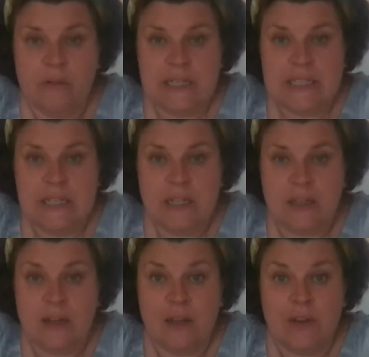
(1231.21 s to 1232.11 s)
the Retsina
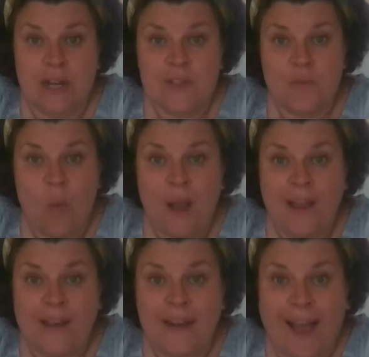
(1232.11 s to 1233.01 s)
then and have a glass of wine.